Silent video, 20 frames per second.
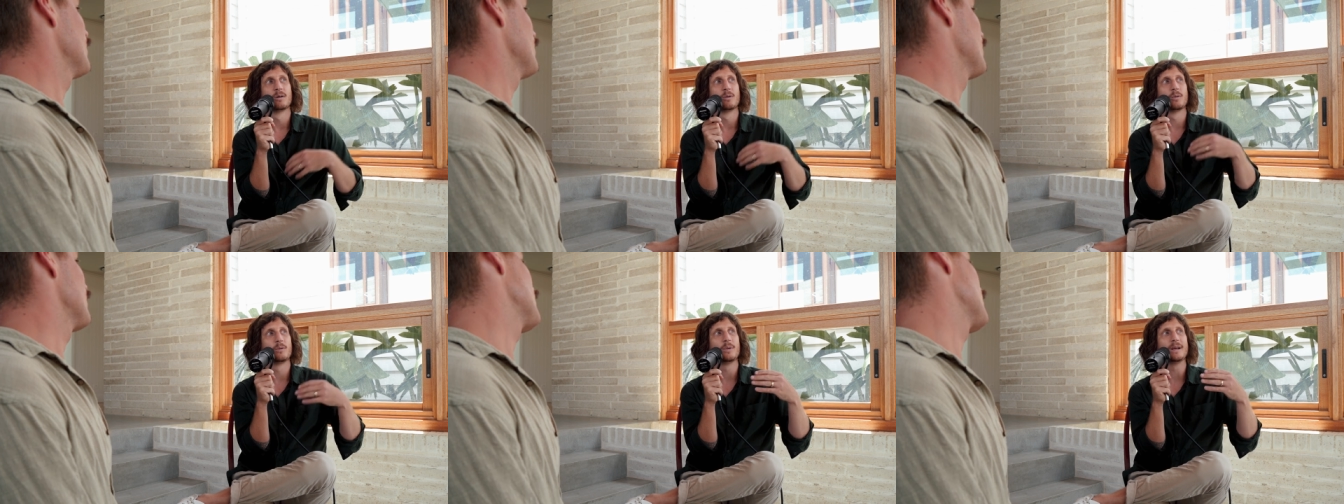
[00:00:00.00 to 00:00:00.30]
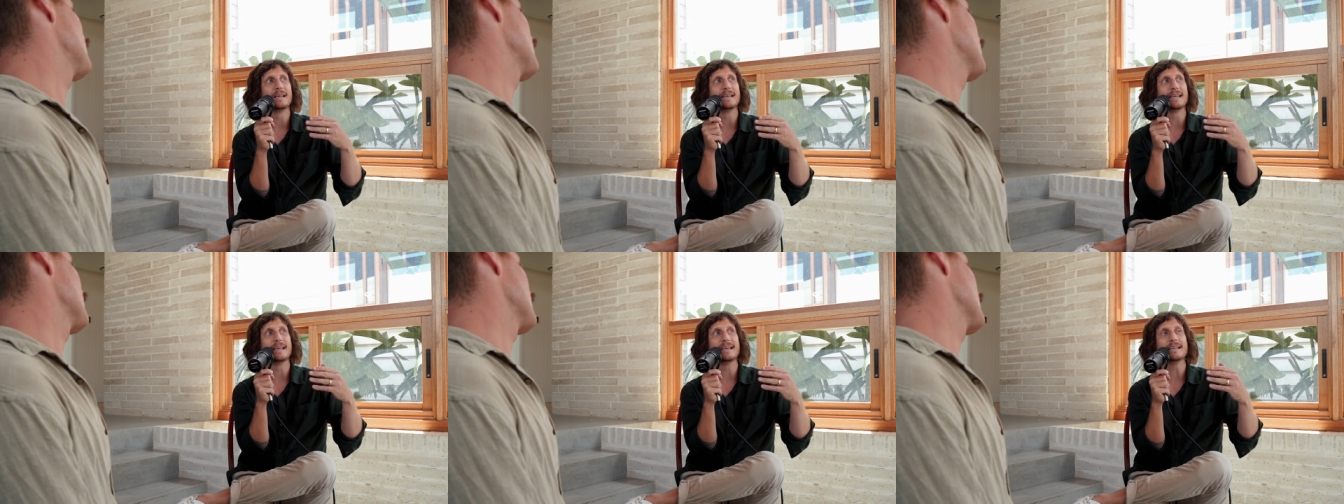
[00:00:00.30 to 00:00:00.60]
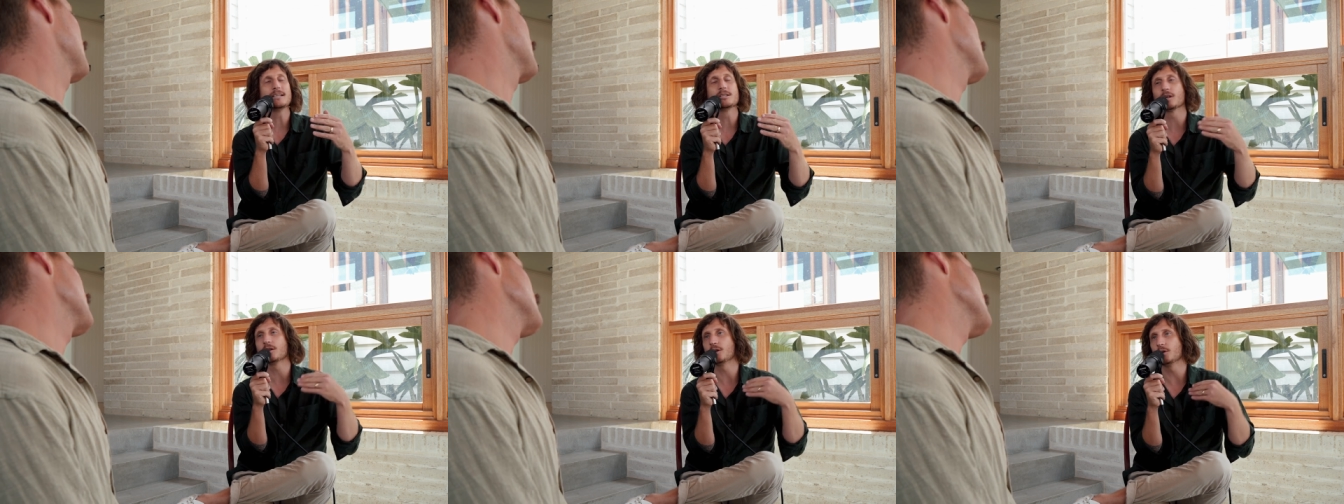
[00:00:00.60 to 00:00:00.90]
we
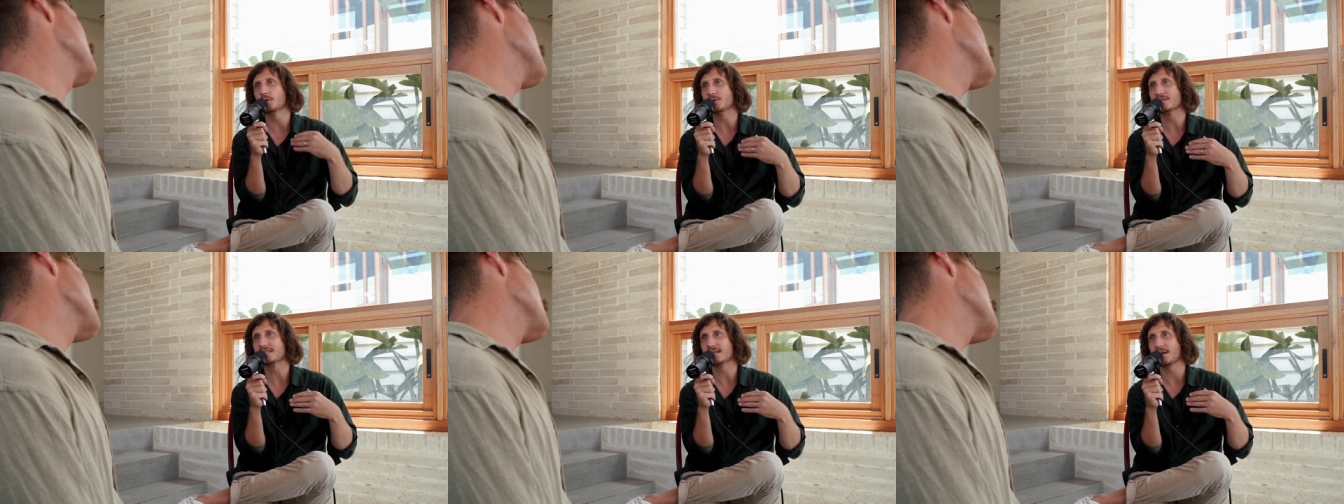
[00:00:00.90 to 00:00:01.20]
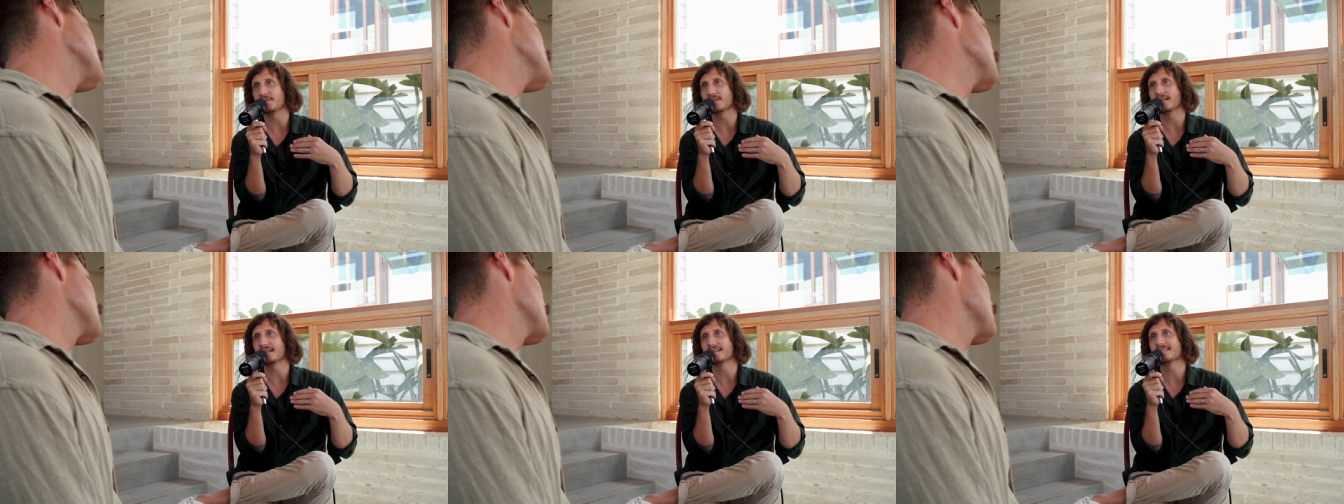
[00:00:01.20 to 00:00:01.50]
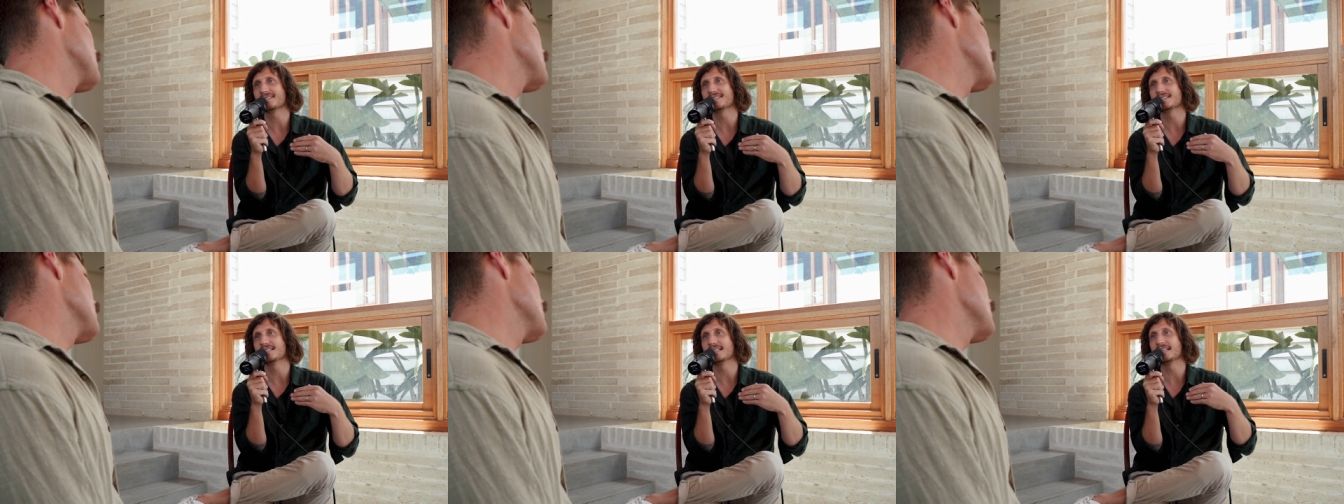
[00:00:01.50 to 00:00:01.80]
need to lose
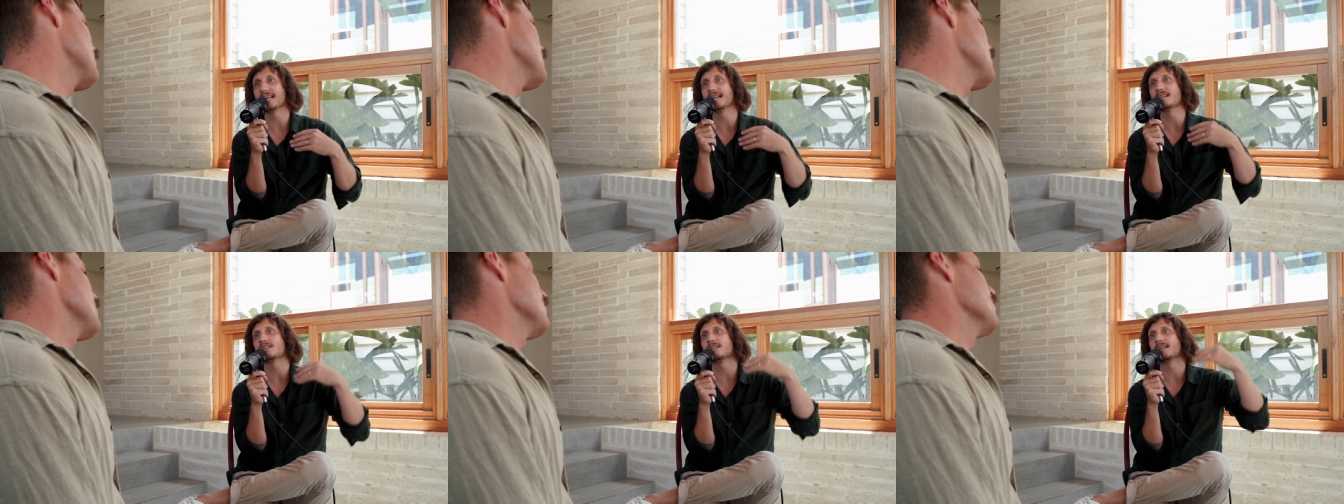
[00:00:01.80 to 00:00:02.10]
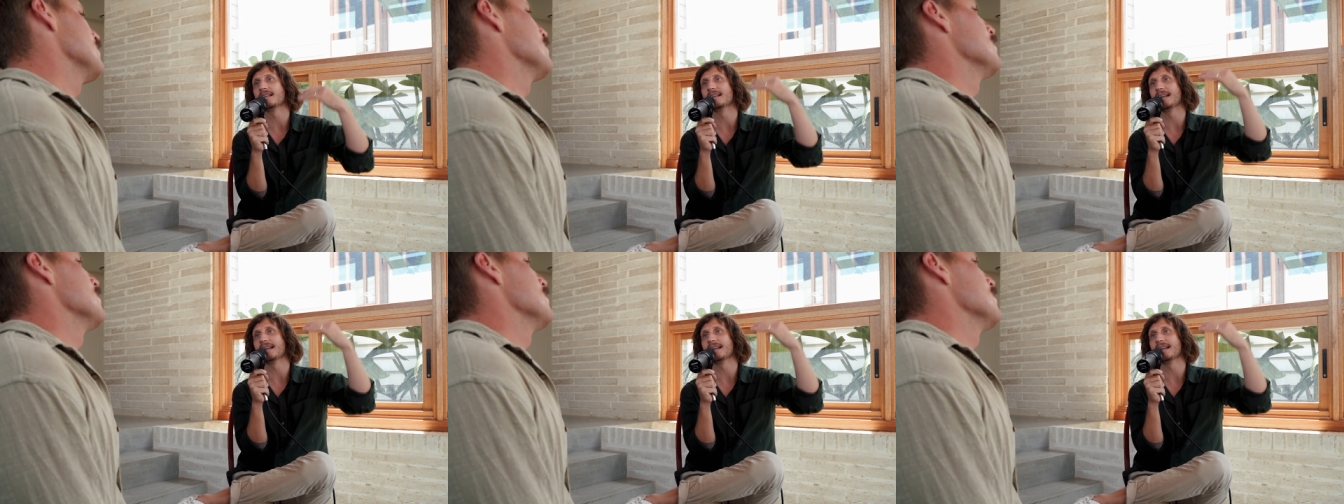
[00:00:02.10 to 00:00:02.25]
something to get to the